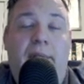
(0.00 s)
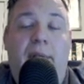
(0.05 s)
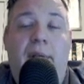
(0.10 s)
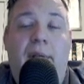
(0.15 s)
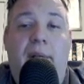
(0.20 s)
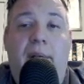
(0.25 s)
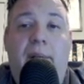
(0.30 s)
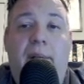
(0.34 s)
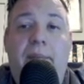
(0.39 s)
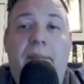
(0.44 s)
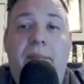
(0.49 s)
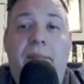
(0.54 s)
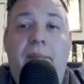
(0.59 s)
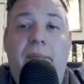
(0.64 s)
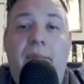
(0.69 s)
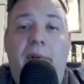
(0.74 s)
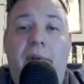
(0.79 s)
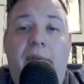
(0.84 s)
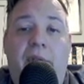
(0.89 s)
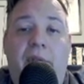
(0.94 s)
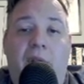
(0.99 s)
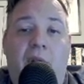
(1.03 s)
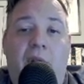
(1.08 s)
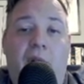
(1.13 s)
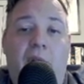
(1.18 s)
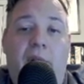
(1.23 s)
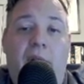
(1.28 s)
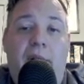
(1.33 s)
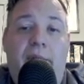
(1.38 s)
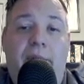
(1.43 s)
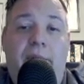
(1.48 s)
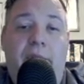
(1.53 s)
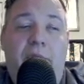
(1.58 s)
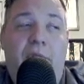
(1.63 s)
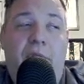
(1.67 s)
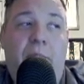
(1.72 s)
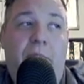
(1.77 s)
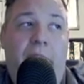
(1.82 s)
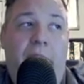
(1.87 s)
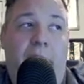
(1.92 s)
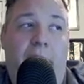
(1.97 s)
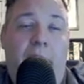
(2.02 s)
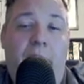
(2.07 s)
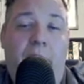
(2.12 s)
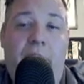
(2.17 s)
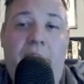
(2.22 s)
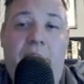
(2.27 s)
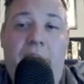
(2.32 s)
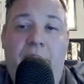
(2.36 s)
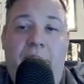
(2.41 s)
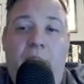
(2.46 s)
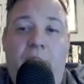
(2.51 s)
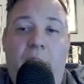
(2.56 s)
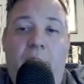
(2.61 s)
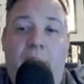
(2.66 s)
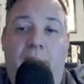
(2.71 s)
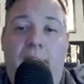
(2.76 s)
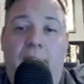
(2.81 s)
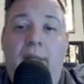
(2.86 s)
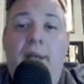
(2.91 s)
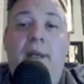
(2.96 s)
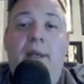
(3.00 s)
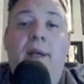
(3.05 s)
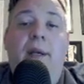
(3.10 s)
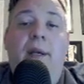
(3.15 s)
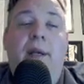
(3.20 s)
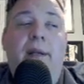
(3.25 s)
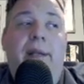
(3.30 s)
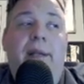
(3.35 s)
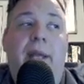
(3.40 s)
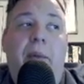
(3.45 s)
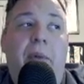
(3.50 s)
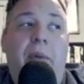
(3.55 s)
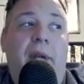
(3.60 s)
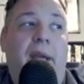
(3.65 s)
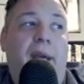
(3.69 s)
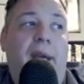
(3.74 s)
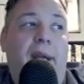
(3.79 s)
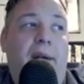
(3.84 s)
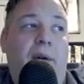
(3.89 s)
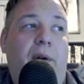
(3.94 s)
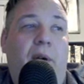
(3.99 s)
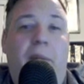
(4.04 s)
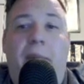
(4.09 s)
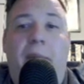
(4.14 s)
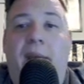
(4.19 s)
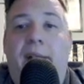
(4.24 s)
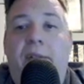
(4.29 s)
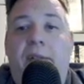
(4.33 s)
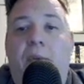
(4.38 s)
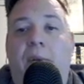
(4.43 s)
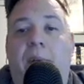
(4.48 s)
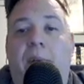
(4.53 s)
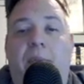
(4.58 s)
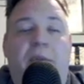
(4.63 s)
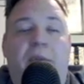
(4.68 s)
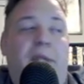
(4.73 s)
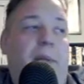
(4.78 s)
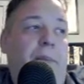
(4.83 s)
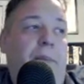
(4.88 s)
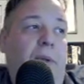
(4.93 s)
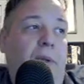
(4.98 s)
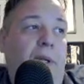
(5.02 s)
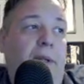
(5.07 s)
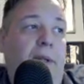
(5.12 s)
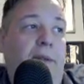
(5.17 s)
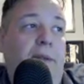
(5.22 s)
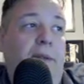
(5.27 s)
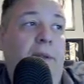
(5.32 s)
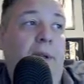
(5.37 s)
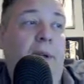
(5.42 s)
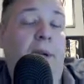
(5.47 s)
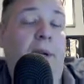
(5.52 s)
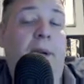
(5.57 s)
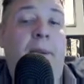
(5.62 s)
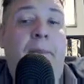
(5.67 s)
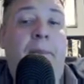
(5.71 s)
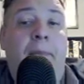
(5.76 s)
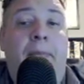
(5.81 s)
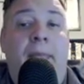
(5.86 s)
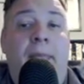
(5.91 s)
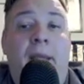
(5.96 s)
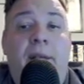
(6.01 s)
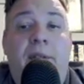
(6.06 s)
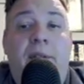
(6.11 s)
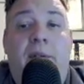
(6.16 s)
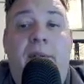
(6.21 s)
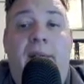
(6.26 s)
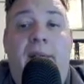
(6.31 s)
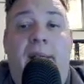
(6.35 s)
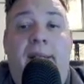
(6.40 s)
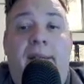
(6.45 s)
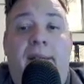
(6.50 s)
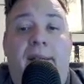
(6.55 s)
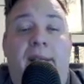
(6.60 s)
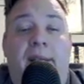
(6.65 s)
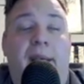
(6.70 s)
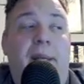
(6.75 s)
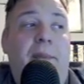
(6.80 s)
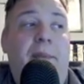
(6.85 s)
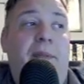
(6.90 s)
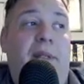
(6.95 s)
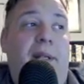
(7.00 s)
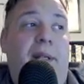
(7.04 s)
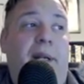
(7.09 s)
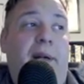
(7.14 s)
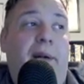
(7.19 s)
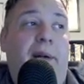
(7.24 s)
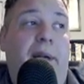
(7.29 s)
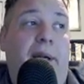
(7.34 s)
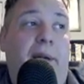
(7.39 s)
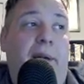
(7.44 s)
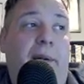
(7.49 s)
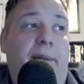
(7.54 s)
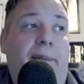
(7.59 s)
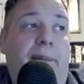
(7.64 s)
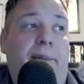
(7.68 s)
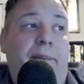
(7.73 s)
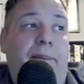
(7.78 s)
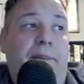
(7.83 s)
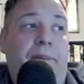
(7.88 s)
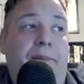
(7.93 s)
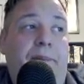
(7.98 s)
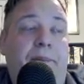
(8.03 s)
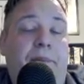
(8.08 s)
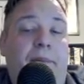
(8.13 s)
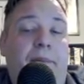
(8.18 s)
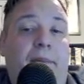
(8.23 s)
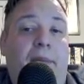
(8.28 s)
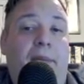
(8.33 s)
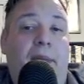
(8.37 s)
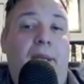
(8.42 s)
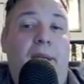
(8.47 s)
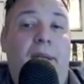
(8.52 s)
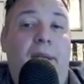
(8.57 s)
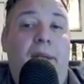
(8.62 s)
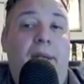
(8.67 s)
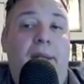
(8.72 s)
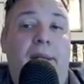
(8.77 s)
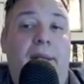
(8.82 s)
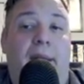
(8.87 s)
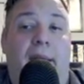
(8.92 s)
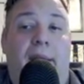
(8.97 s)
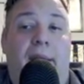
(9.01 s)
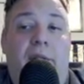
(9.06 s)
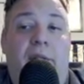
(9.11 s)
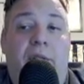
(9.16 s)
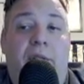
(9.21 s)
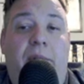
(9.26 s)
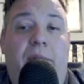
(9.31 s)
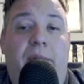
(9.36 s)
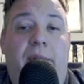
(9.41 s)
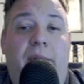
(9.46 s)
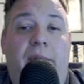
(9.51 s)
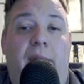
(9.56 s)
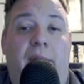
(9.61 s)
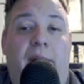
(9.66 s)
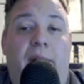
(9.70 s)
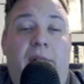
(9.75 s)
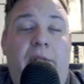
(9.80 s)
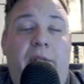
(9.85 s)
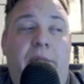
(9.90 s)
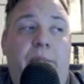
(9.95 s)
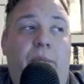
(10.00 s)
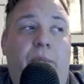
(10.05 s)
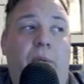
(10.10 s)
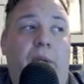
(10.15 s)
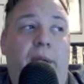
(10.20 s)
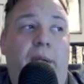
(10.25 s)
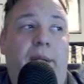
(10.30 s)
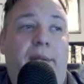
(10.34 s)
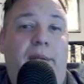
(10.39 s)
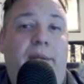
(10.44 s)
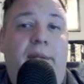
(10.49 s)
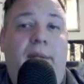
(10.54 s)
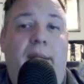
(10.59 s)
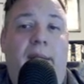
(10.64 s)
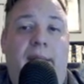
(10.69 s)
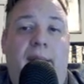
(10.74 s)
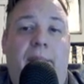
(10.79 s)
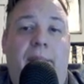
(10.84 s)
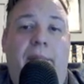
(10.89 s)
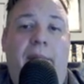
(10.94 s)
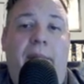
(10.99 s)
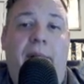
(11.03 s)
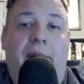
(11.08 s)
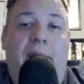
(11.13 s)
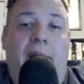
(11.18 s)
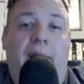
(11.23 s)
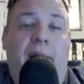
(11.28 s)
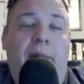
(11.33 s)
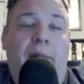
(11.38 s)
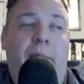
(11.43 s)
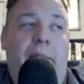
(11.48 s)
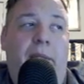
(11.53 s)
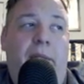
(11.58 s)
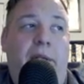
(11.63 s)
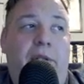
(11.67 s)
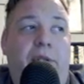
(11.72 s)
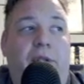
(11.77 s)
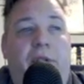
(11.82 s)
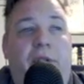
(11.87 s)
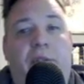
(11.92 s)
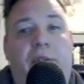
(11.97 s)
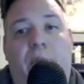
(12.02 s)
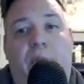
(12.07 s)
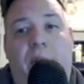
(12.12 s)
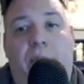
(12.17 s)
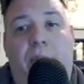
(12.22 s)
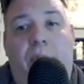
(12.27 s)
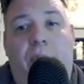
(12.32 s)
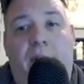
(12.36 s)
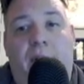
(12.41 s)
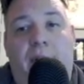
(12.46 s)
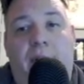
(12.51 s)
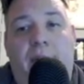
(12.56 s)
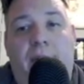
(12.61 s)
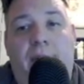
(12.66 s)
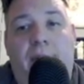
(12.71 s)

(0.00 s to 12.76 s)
of the card for super rare, which is 40, they would get an automatic 20% bonus. So in that same scenario, that 100 points that player got would be 120 points.